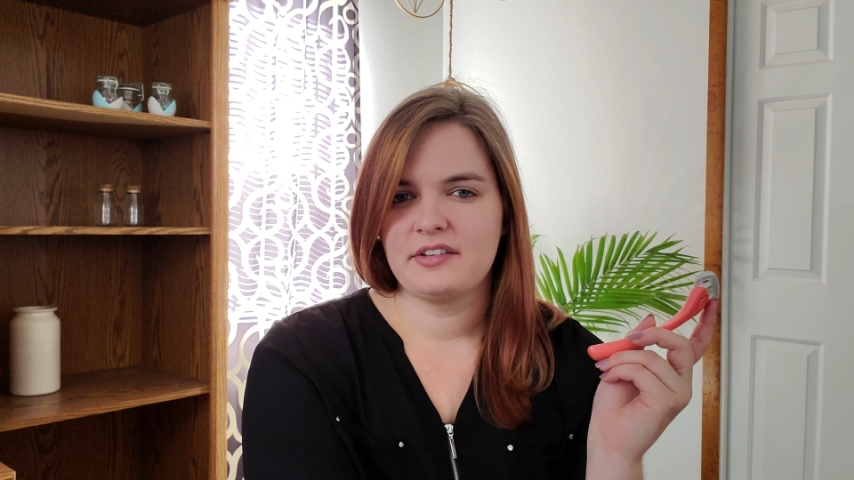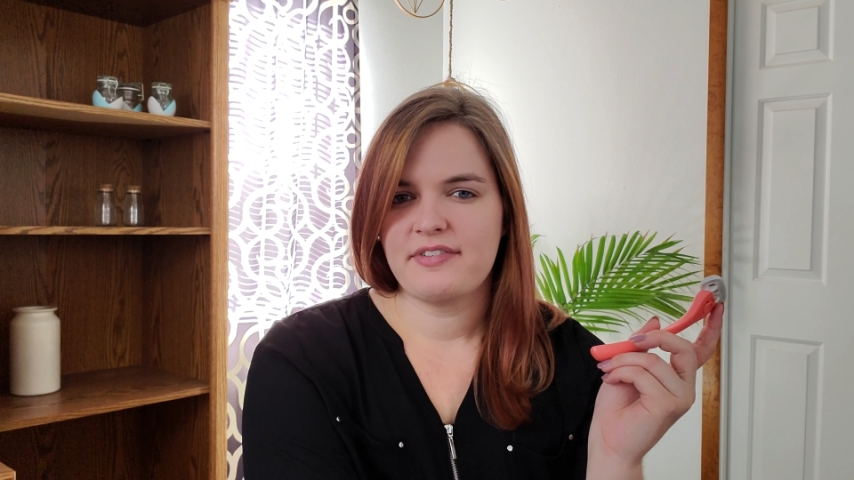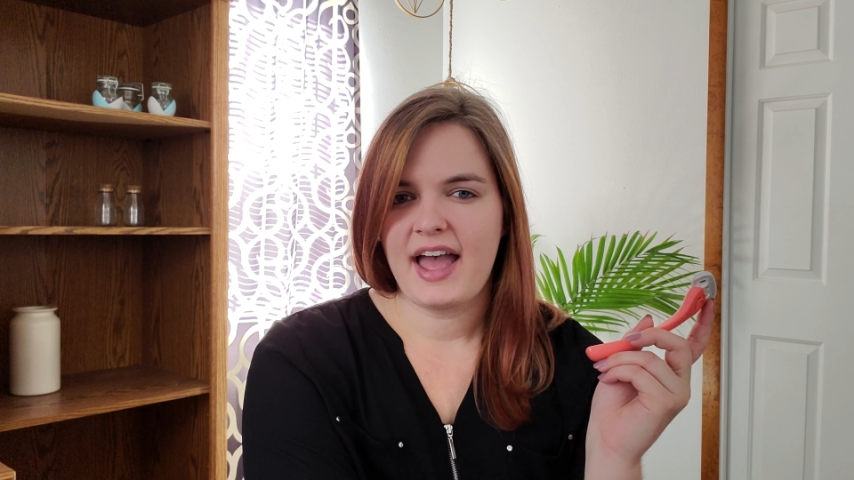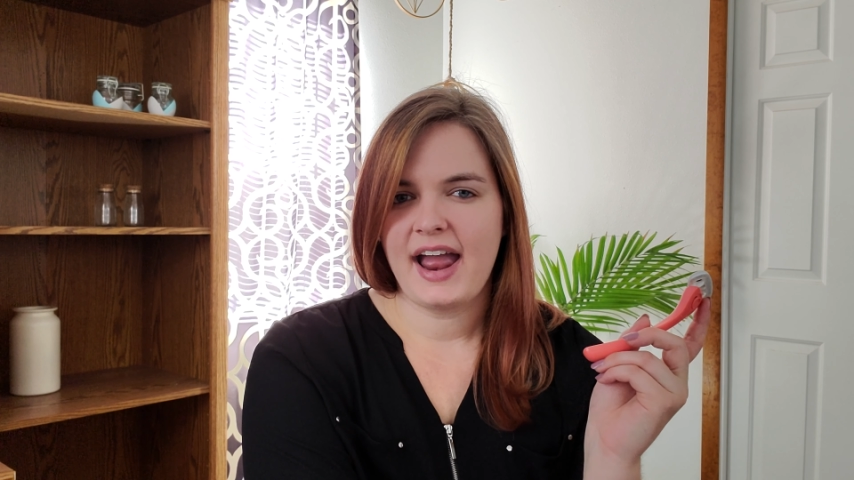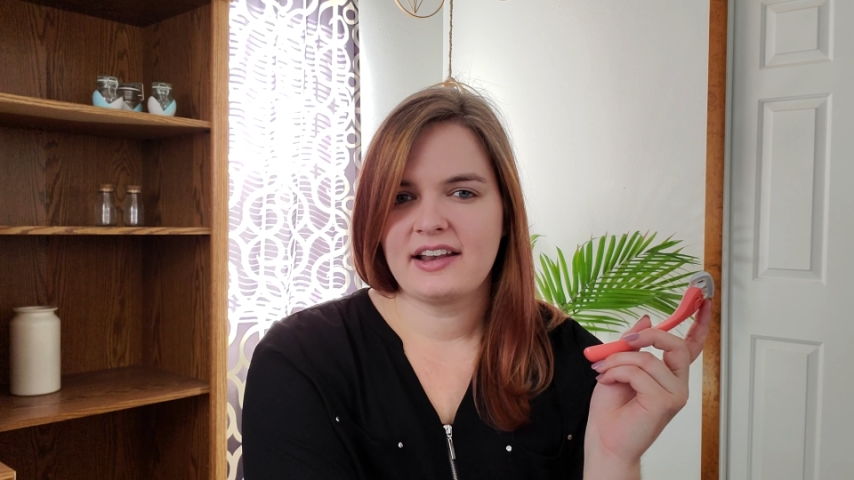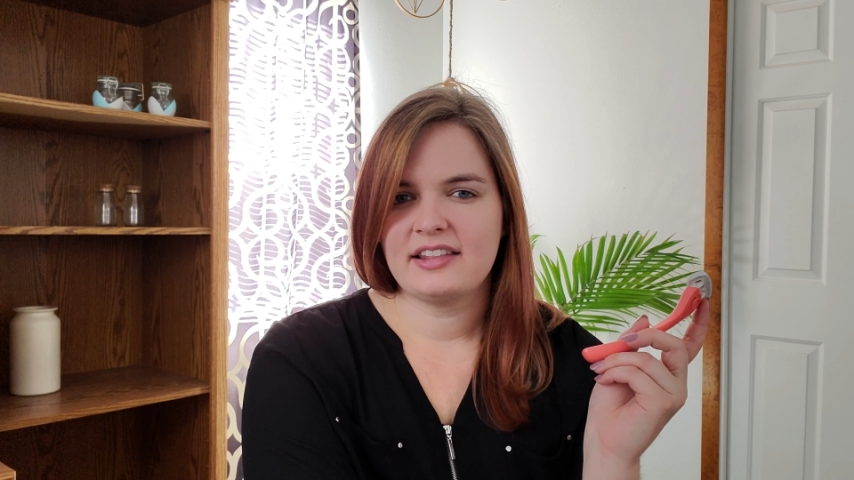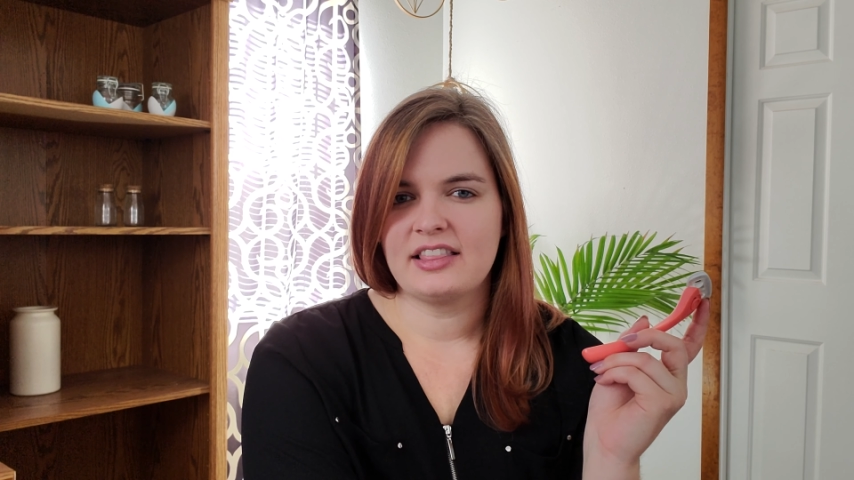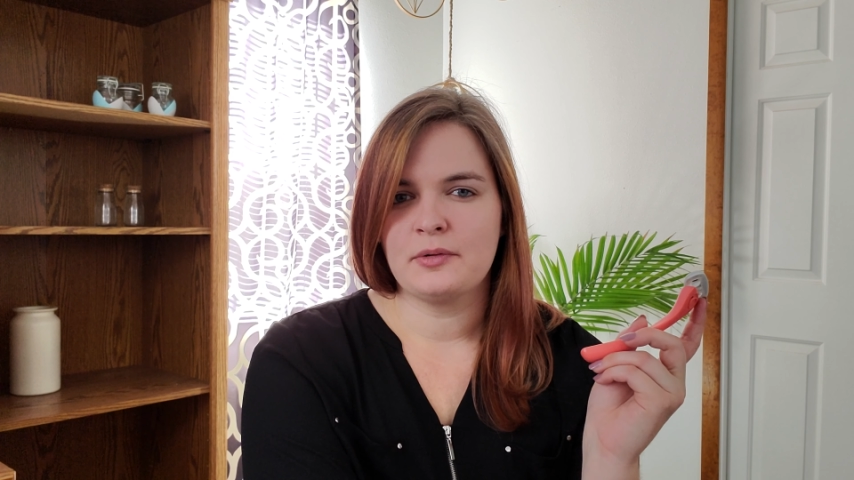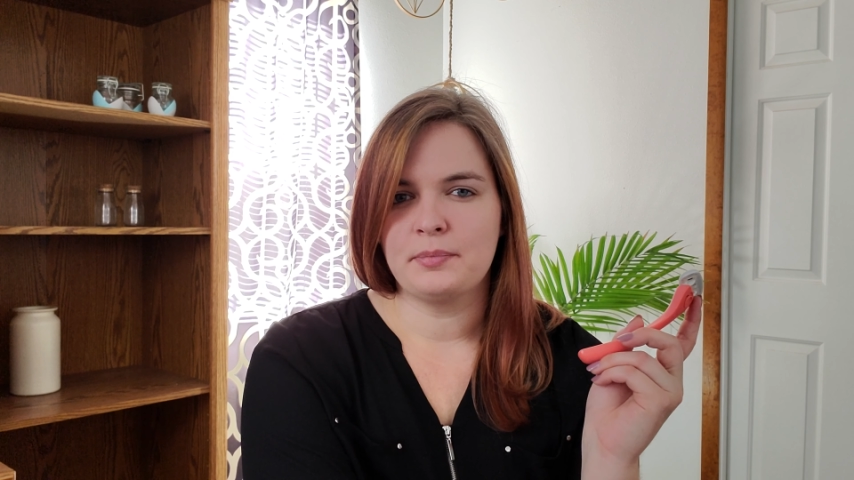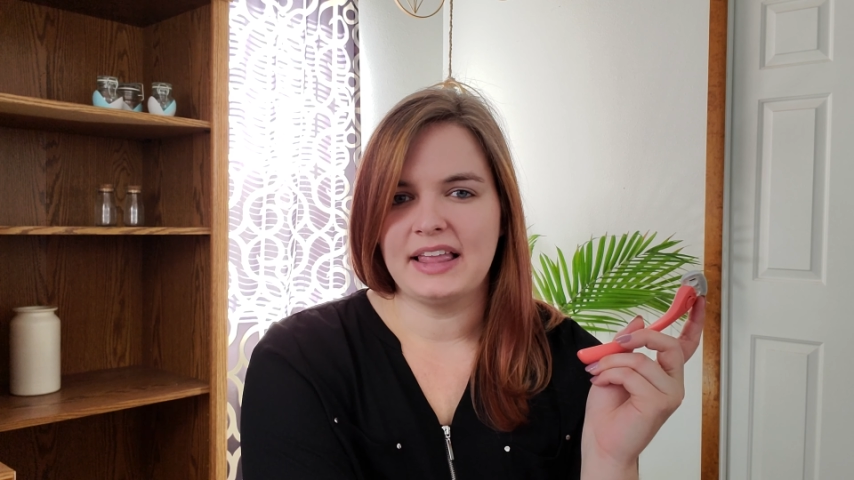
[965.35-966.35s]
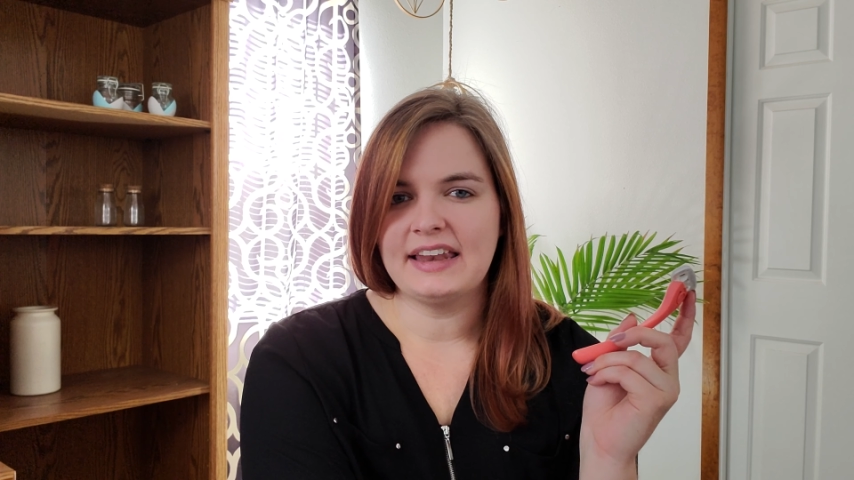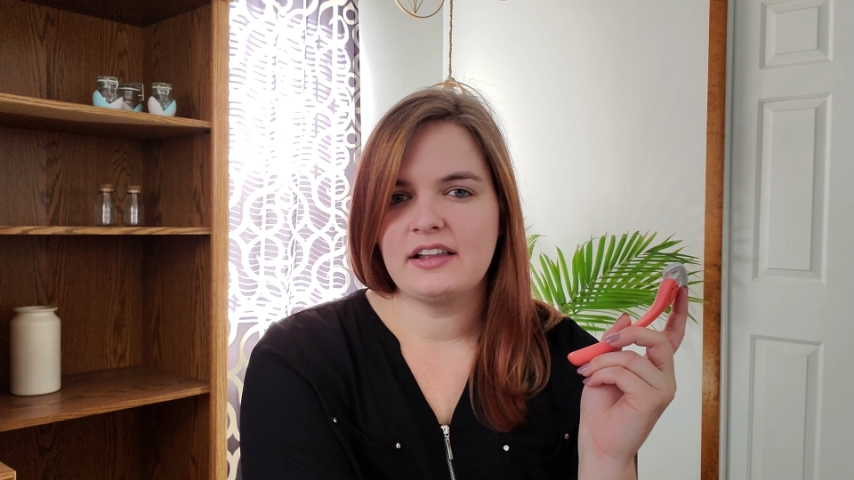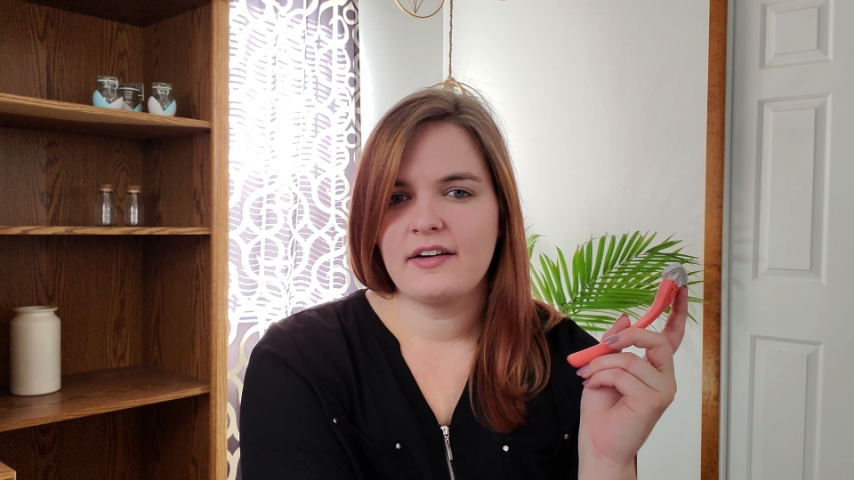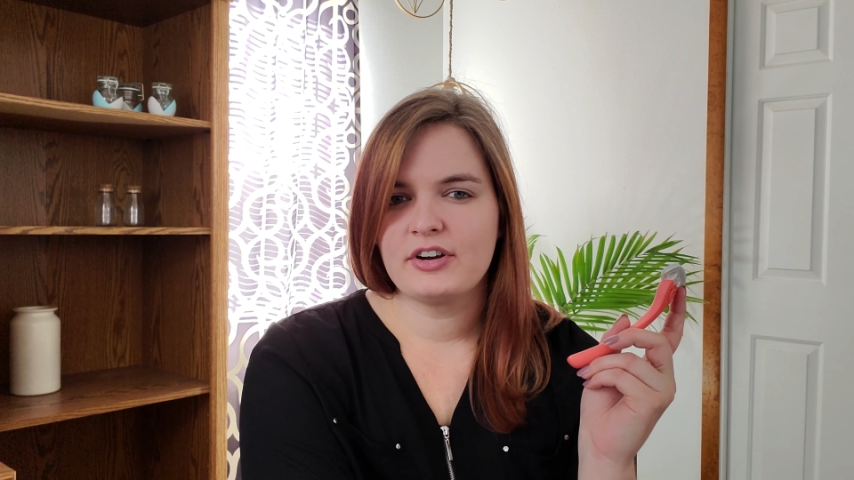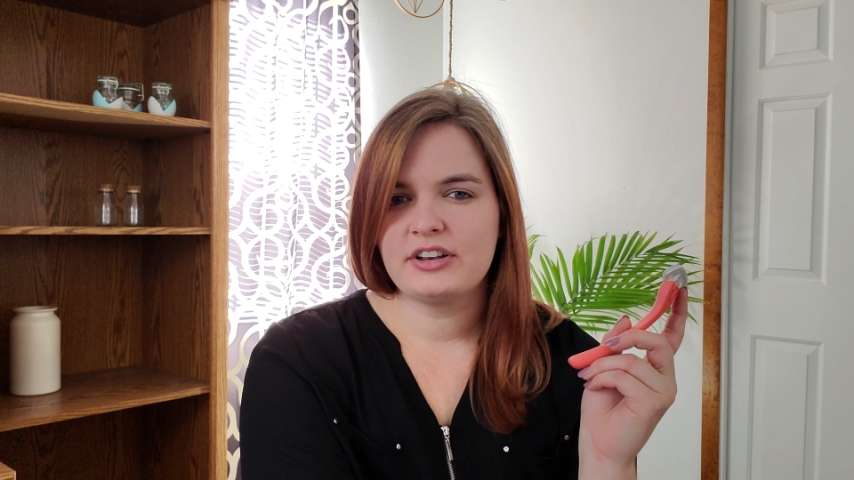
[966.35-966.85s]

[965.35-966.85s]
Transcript: fact that the blade cover